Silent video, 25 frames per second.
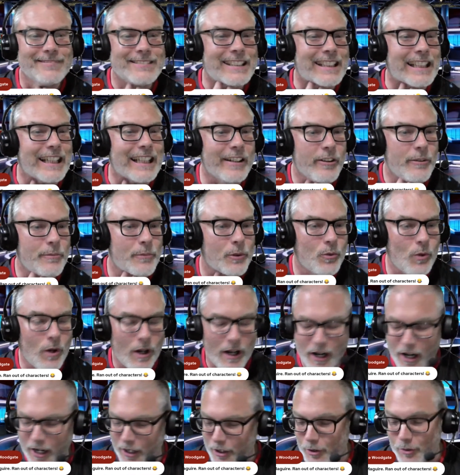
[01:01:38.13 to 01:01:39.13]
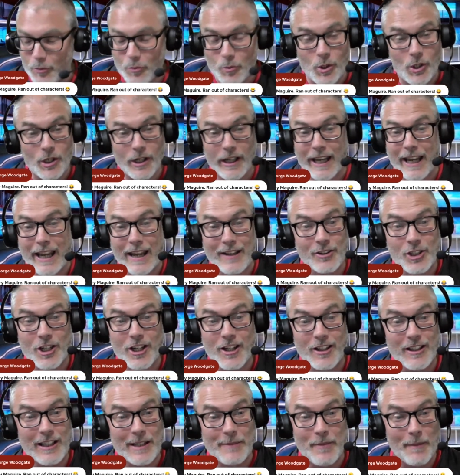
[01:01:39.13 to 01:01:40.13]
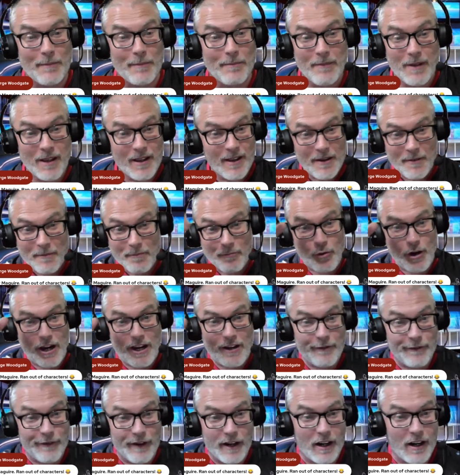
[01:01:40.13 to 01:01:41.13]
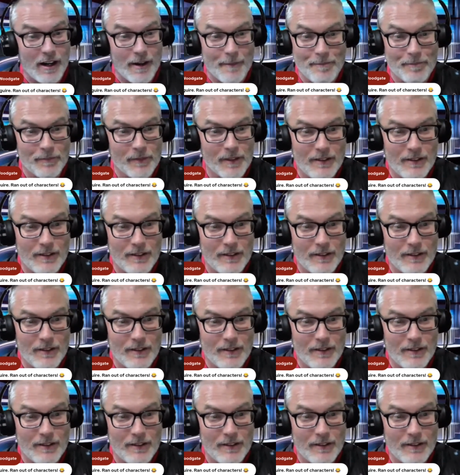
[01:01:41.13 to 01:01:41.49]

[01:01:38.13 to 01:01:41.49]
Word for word: Harry Maguire. I couldn't work out, Charlie, my brain fart.